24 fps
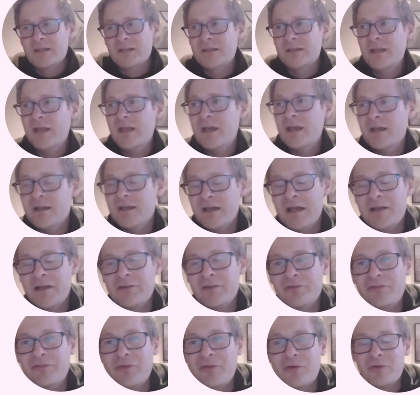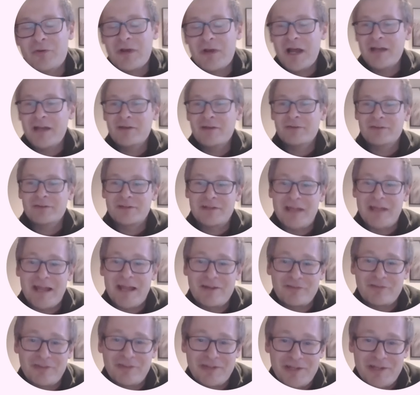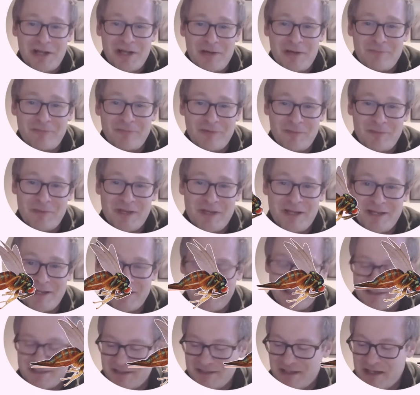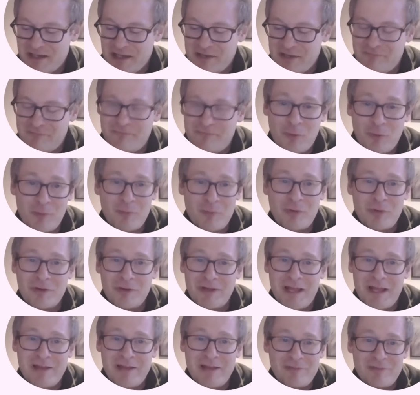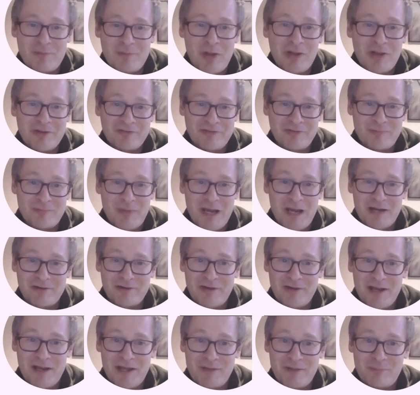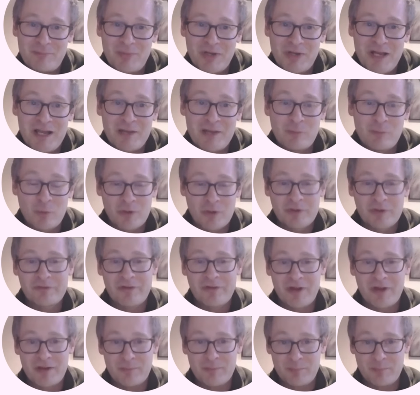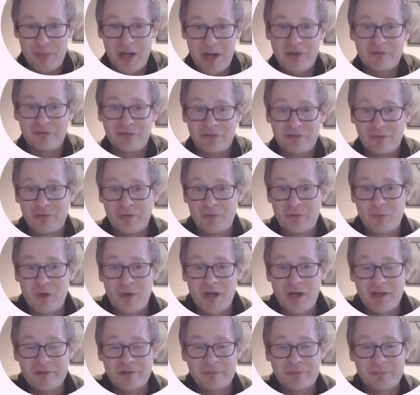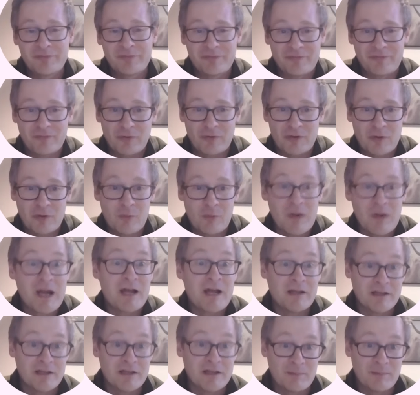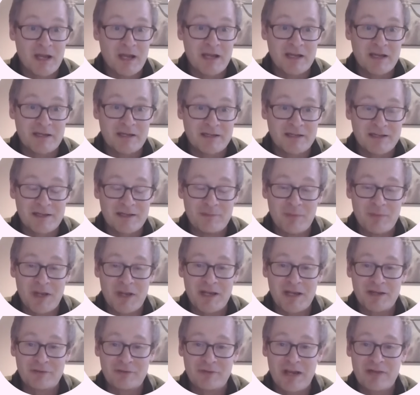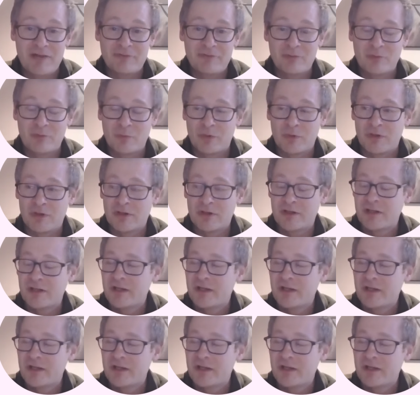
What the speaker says: Yeah, so I don't actually come from a formal entomology background, but I had worked on parasitoid wasps for a while in my graduate work.